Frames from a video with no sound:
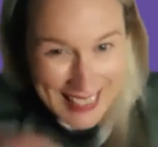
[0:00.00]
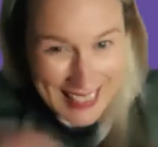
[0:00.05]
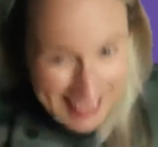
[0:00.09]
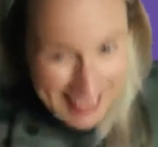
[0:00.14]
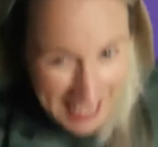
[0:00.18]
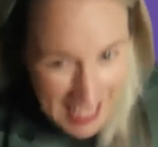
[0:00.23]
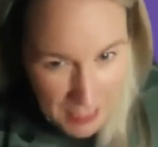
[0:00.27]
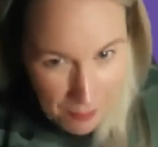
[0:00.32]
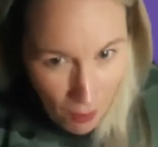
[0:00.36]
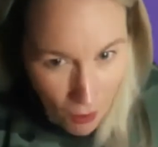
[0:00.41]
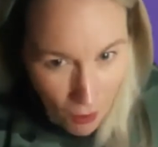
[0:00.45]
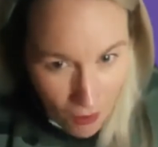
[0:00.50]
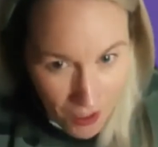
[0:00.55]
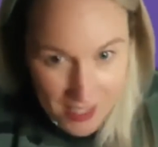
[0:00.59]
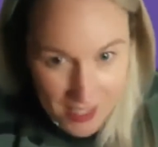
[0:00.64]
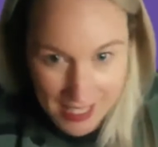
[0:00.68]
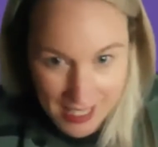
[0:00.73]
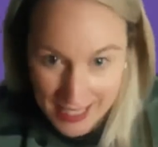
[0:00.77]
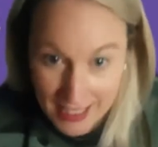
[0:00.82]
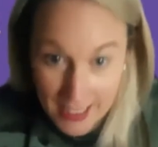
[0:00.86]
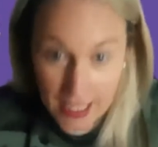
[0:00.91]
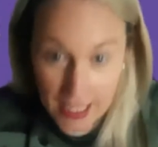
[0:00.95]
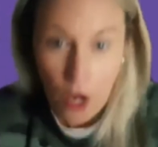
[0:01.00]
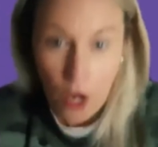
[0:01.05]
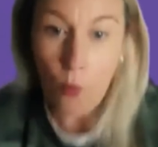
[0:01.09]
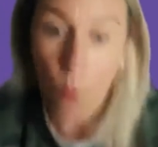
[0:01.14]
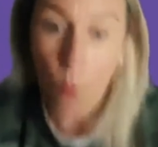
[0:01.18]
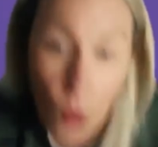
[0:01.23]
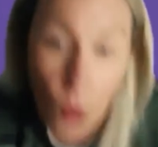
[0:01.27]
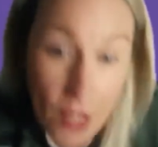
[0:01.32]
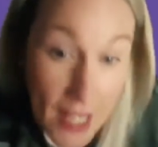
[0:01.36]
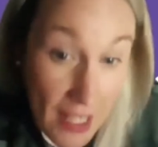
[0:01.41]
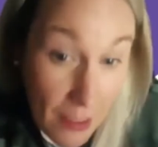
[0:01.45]
These parasites
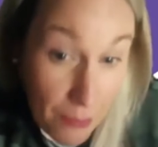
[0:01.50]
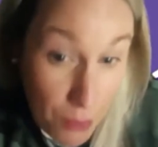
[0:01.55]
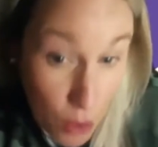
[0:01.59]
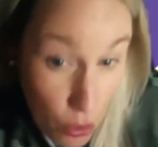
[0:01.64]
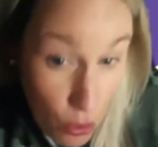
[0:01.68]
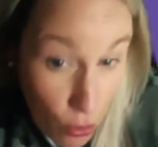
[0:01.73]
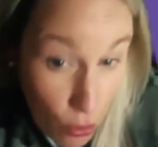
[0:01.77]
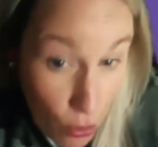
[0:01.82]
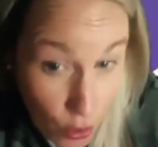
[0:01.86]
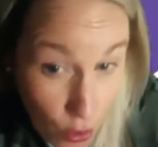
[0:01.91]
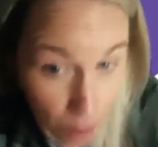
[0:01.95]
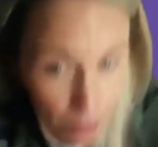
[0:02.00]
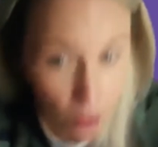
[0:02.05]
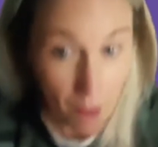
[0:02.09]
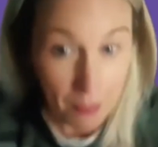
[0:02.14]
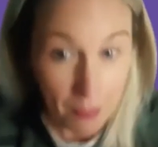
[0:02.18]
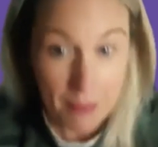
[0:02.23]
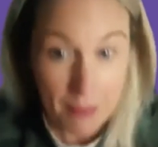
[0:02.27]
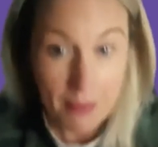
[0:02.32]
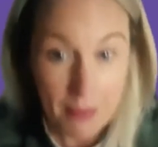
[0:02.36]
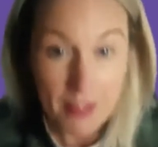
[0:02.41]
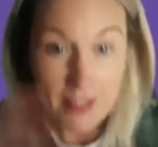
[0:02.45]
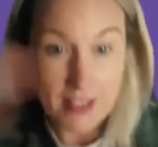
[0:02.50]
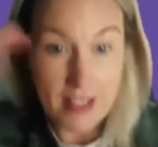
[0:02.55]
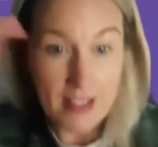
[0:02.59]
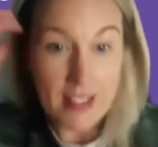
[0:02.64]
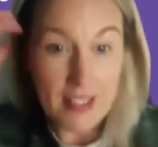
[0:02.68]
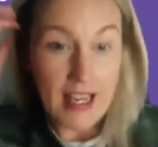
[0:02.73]
won't help you grow your property business.